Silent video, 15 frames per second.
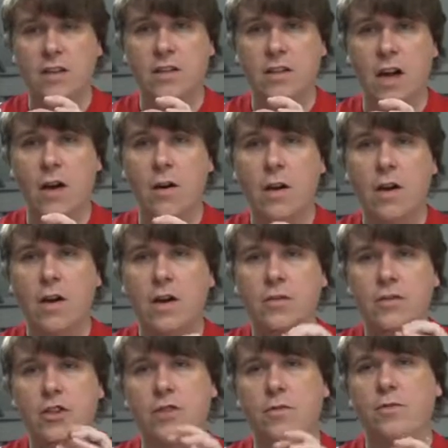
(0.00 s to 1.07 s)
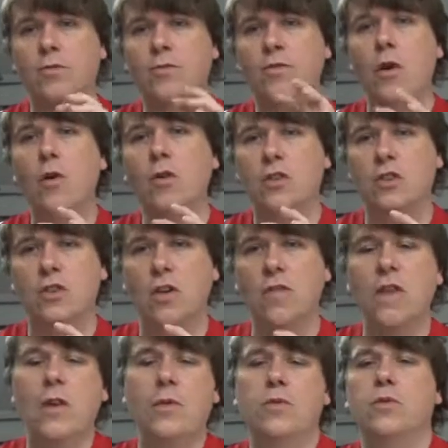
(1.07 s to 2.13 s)
So just focused on
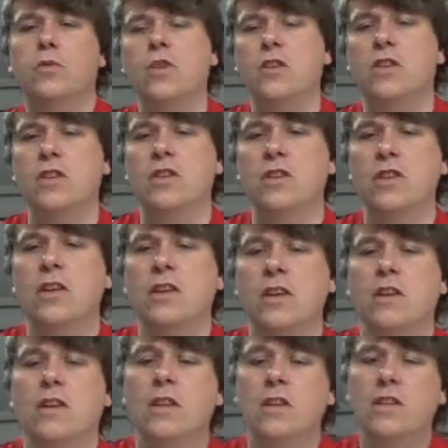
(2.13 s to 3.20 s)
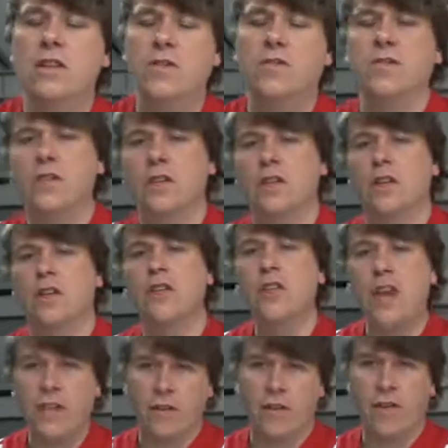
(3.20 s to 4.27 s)
this, which is different to
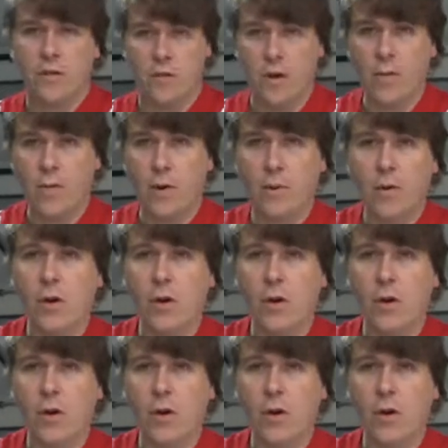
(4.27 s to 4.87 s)
general equilibrium.